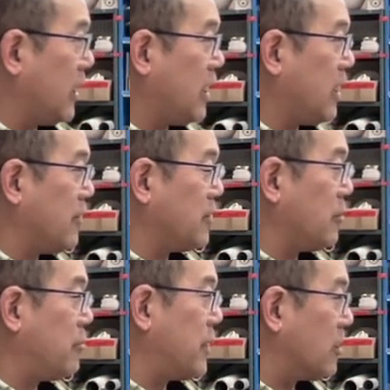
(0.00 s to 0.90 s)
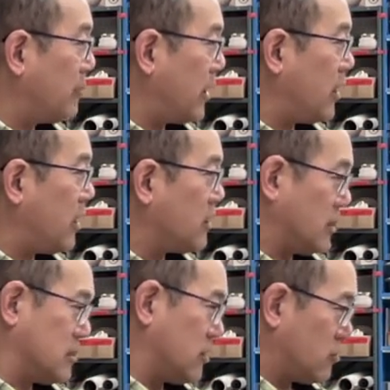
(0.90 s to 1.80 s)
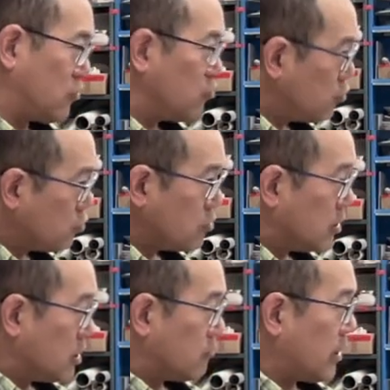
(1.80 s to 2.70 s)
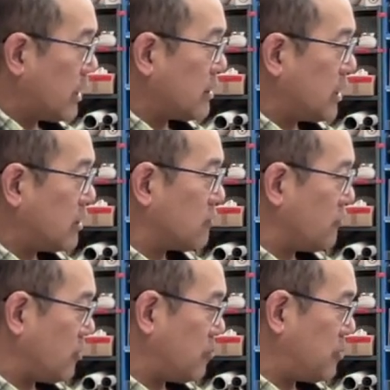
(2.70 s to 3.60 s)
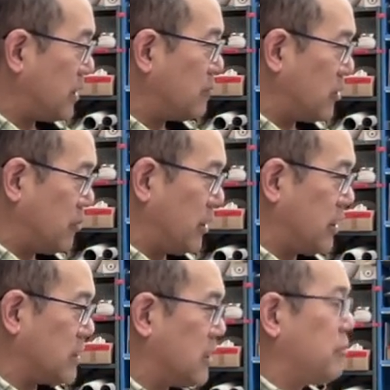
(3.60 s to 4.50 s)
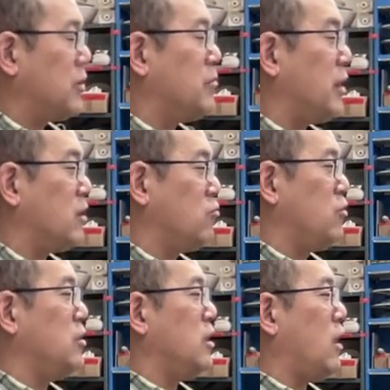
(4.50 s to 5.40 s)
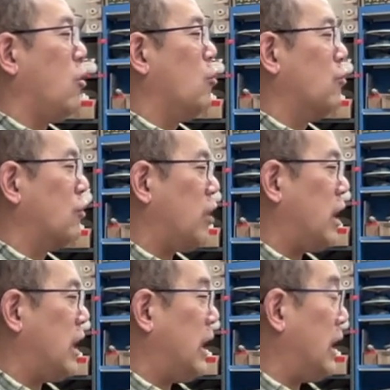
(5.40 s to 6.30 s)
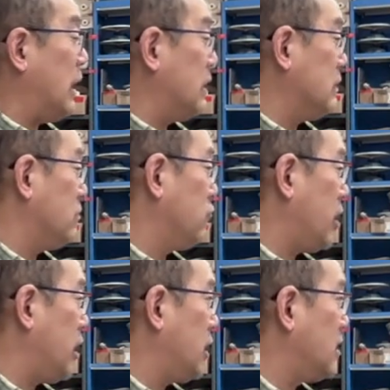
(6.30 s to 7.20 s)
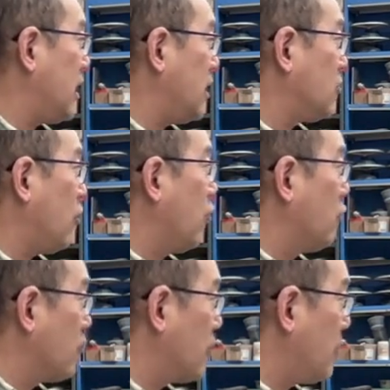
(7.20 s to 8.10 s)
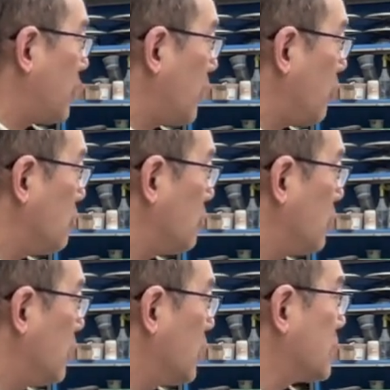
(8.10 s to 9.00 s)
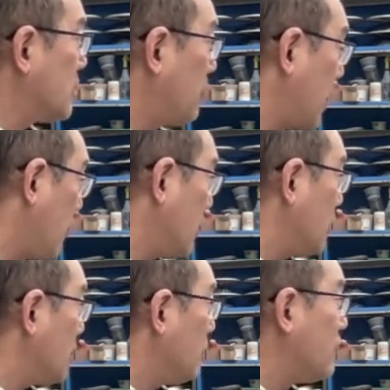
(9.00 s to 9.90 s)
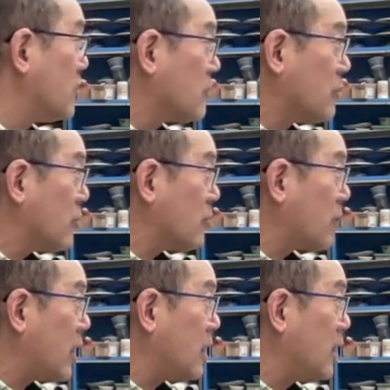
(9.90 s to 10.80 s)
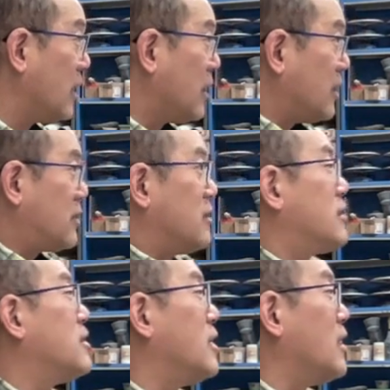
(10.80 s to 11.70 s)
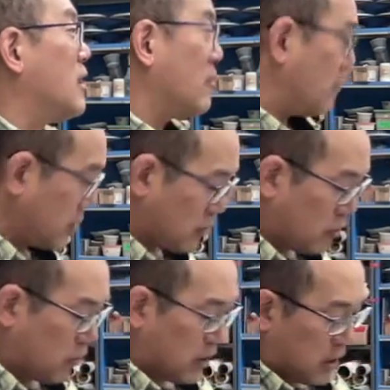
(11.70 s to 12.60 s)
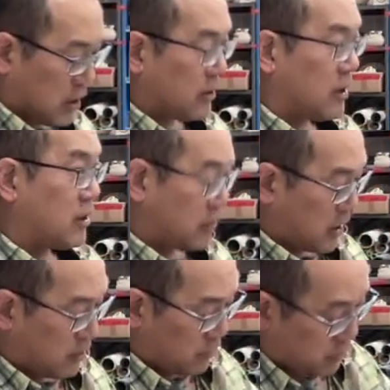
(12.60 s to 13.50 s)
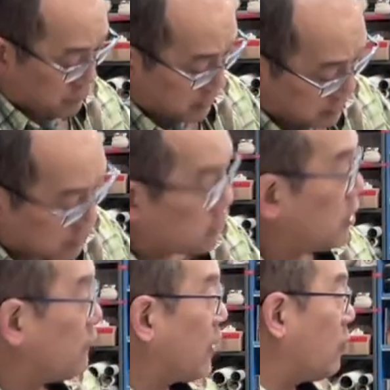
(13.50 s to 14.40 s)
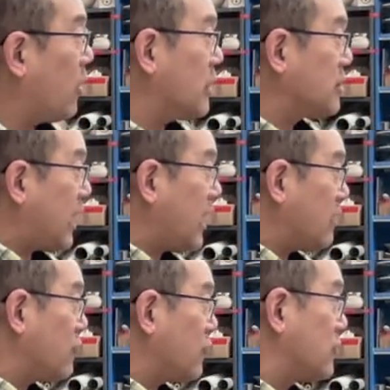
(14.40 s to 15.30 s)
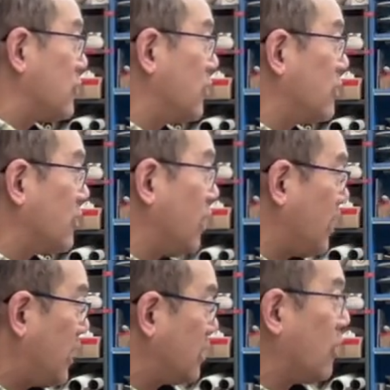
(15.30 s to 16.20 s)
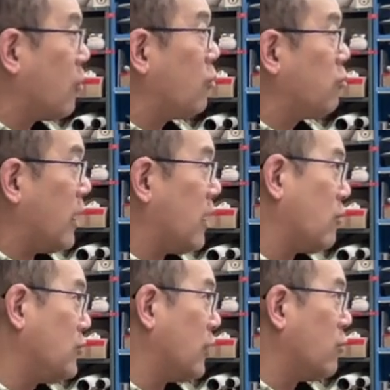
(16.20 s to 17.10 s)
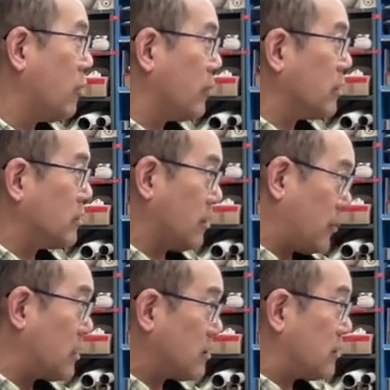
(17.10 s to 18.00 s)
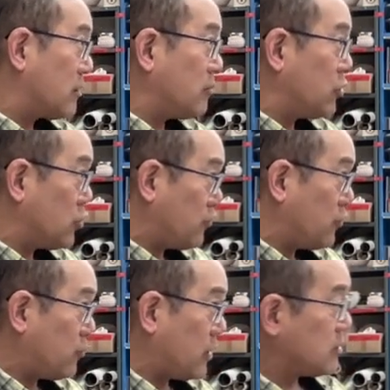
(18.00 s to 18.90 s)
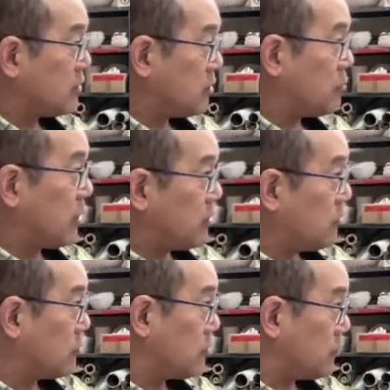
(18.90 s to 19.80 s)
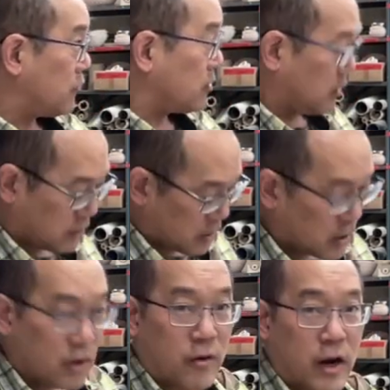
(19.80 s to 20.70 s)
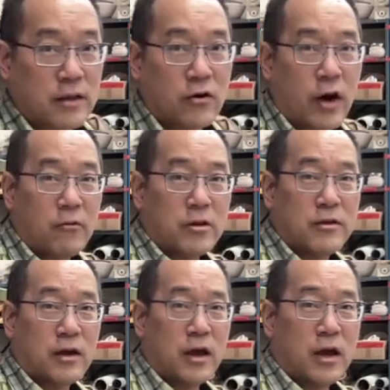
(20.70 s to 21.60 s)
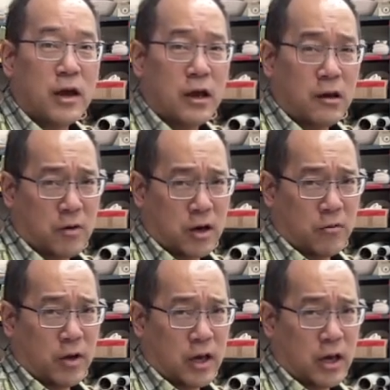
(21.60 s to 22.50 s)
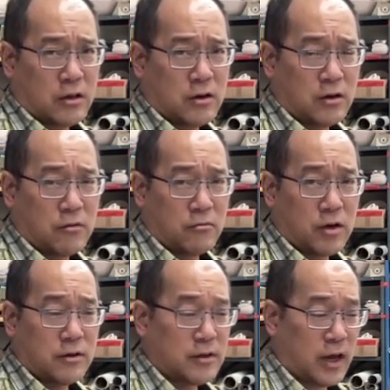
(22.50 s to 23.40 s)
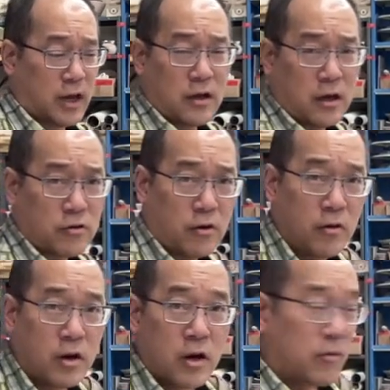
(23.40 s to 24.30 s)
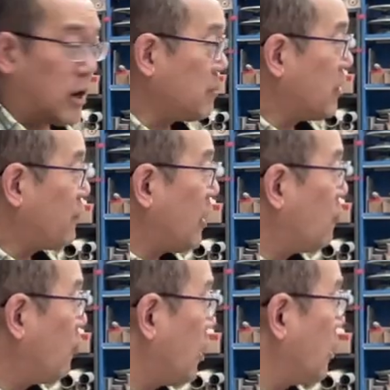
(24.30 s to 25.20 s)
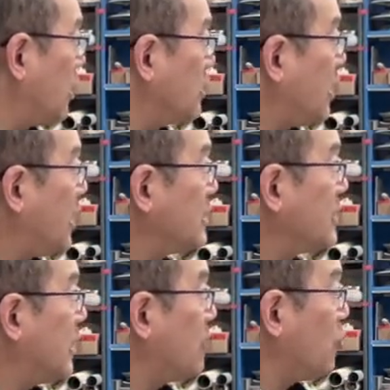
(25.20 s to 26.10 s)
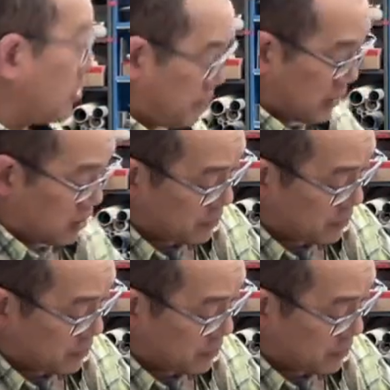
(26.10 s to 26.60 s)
uh, the beer belly, like the dude, right, that has a really big beer belly, like that beer belly really overhangs, right, and hangs over the belt like the belt is invisible, right? It's this thing. So and it's kind of gross, right? So if I want that versus like a, the woman, the pregnancy, beautiful pregnancy belly, those are different things, right? So I would say, what are we at here? What is that? I don't know, right? But if I wanted like the more beer